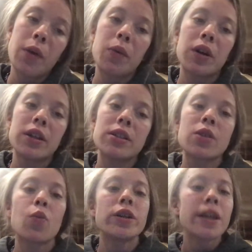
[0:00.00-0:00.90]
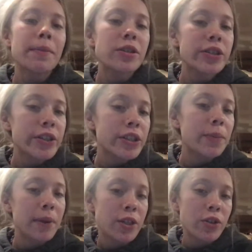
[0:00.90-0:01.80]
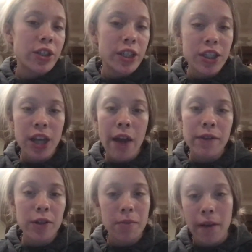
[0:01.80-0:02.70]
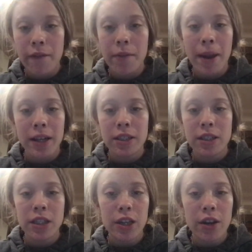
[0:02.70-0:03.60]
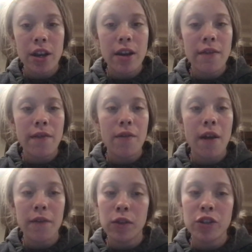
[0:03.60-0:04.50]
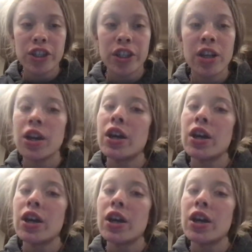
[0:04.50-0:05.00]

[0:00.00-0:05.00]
It was, what temperature does the petri dish have to remain for bacteria evolution?